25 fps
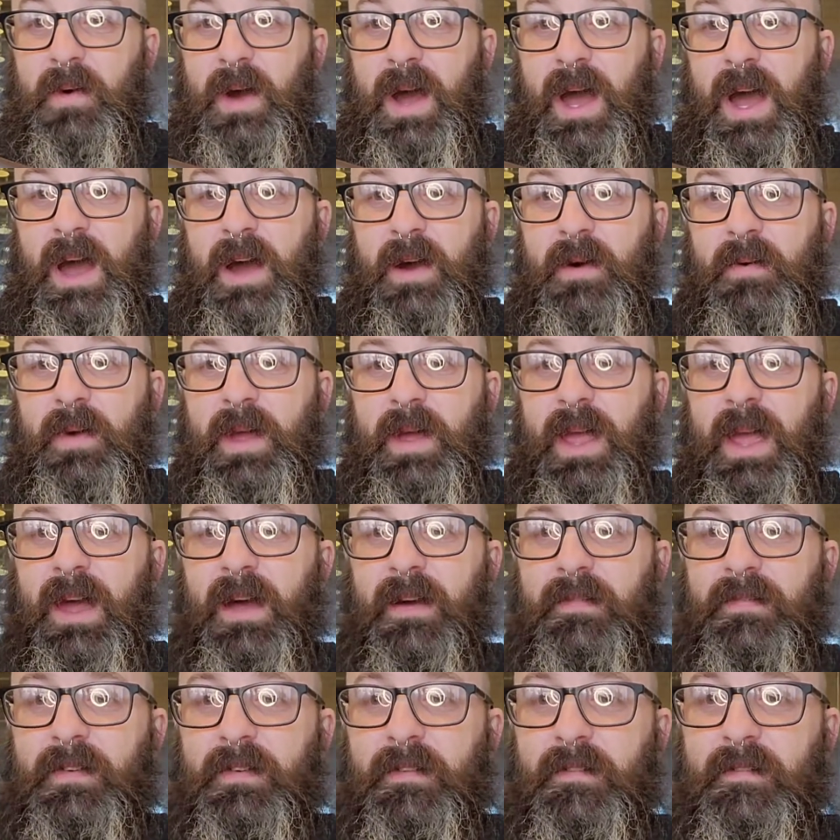Wow, we
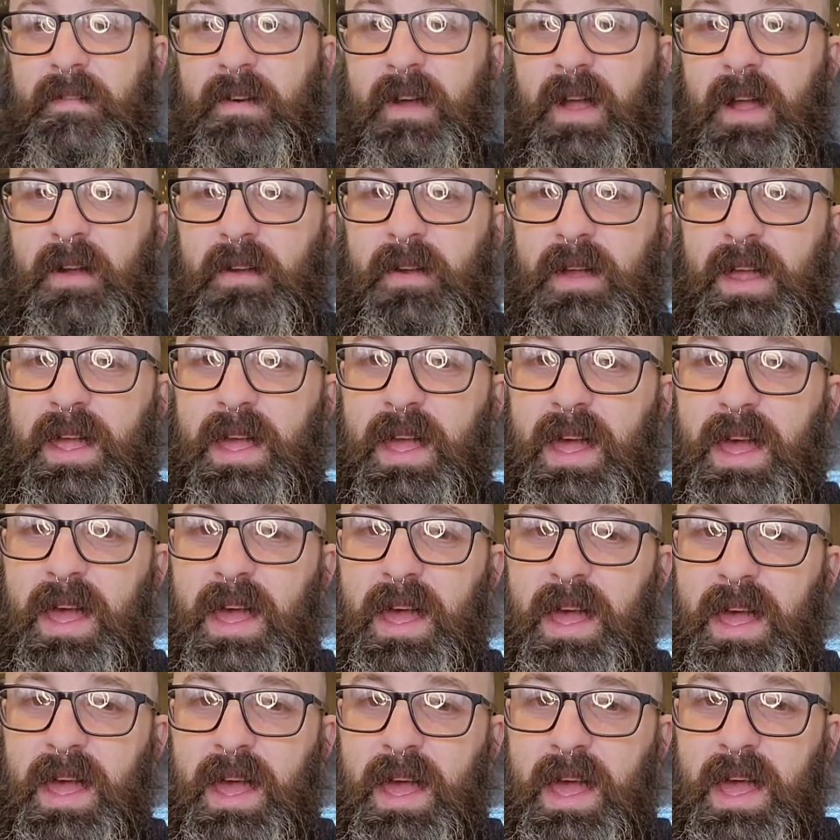have the very
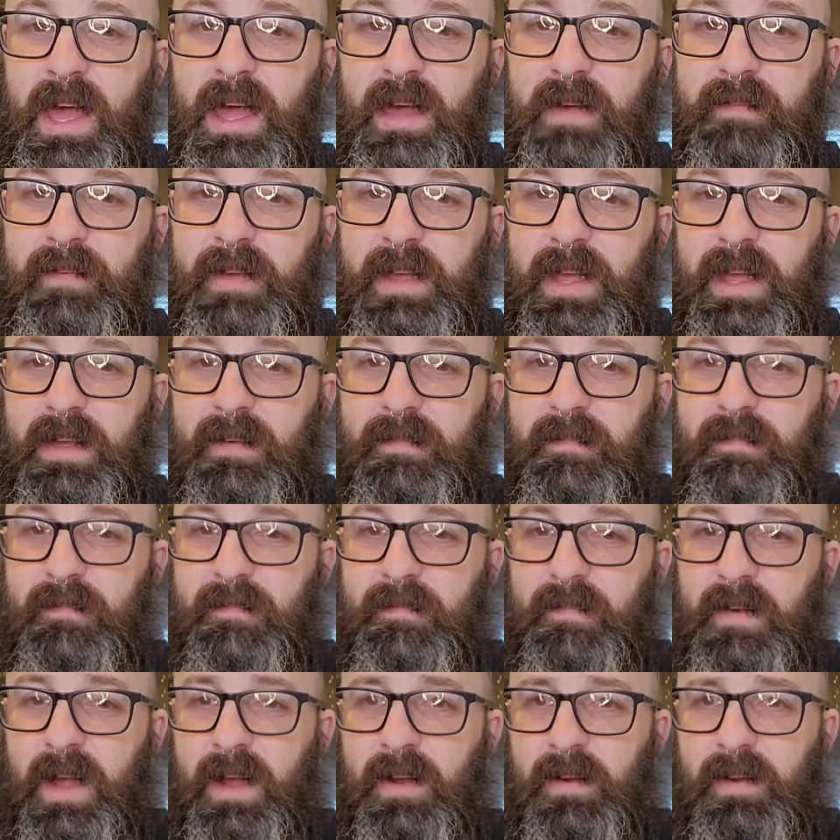heavy,
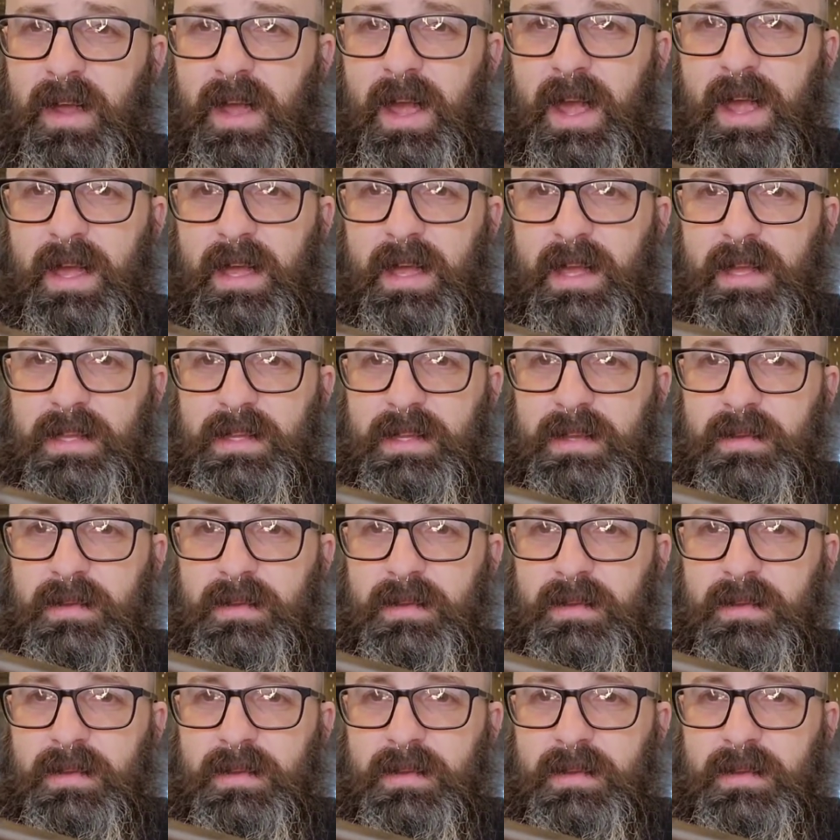very, I guess,